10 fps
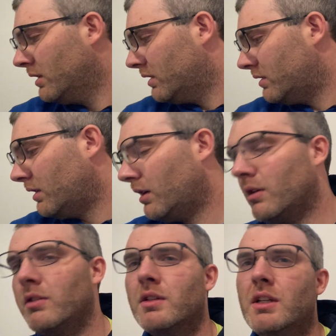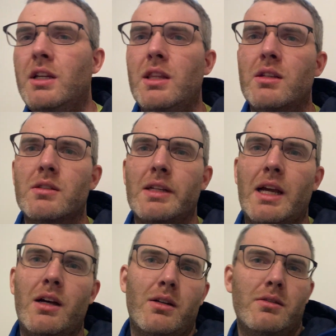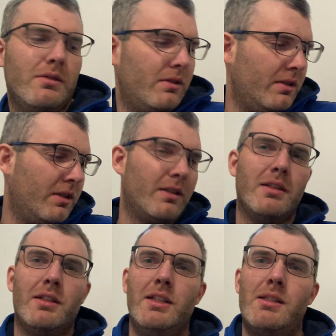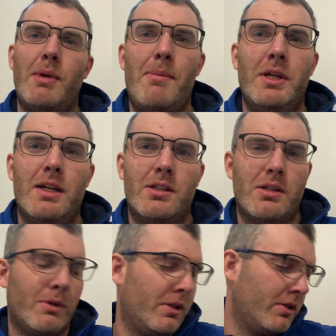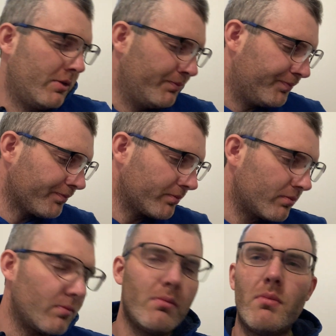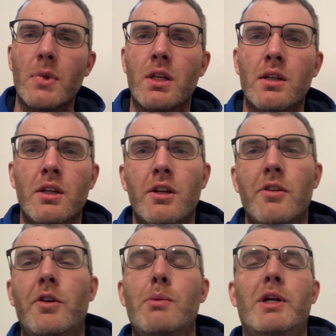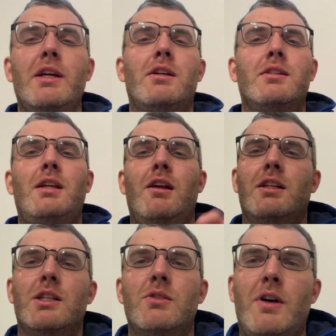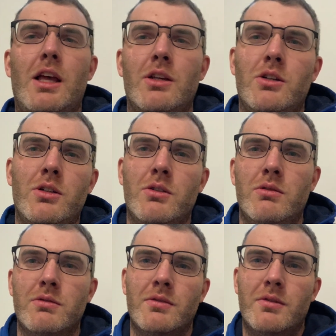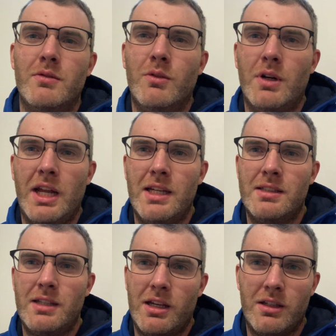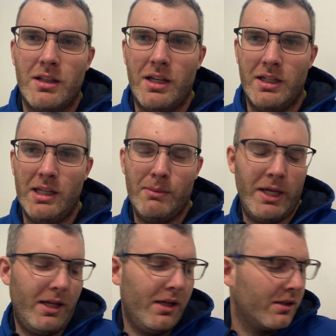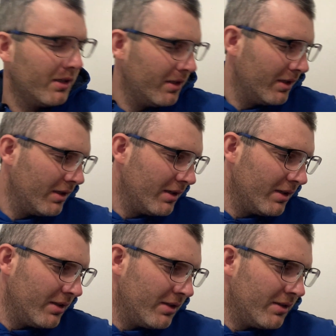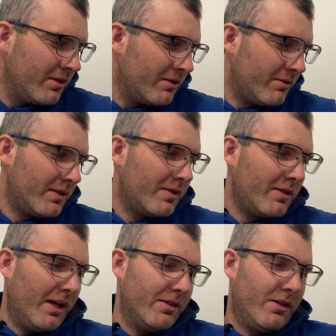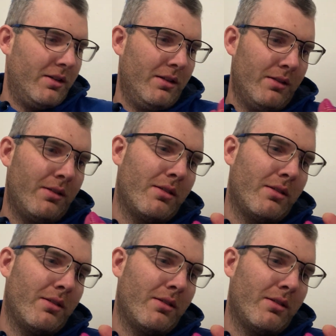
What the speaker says: So get those out, get some happy customers. For everybody else that does follow what I sell on eBay, what size are these?